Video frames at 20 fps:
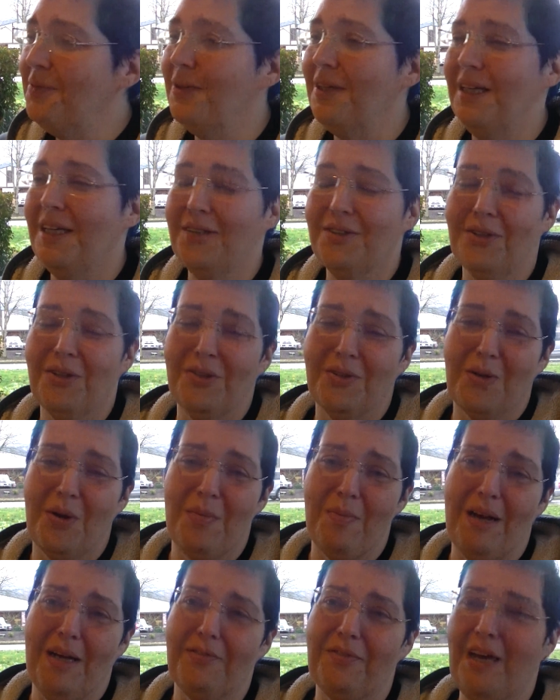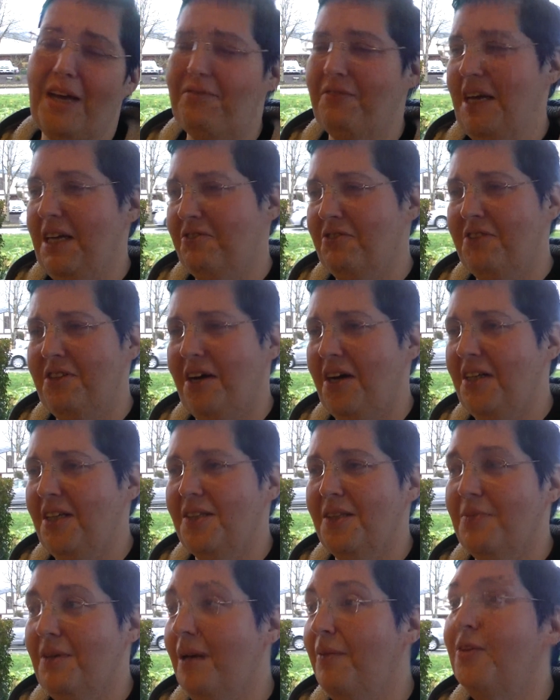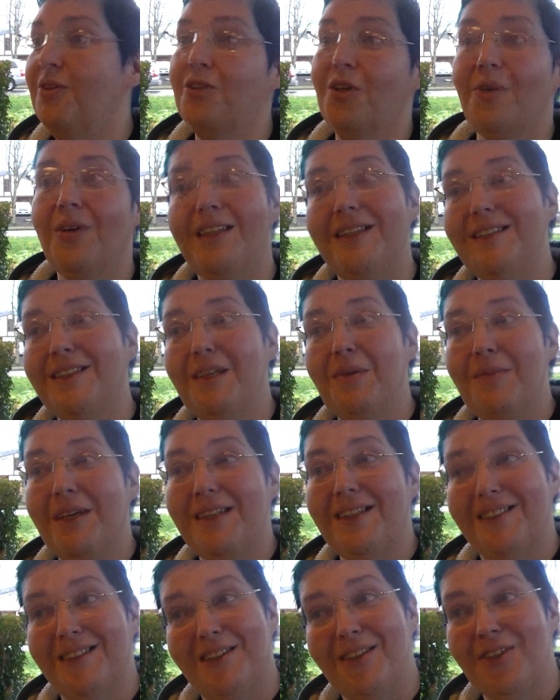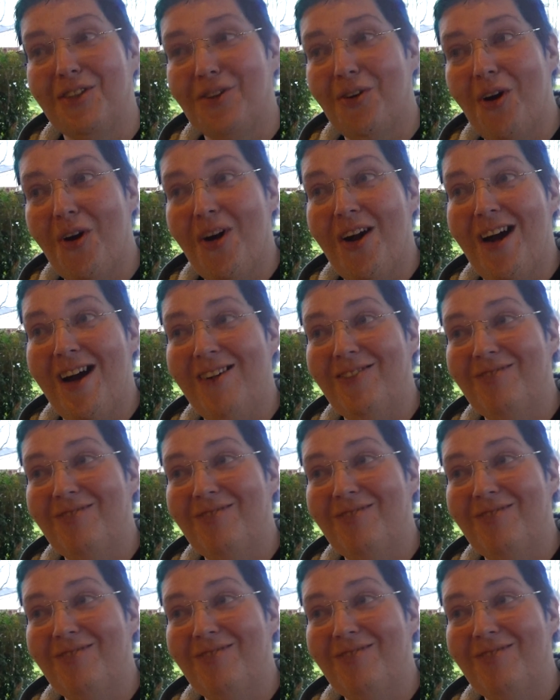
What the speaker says: when I told her about that. That's not in the Bible. No, it isn't, but it's in the Torah.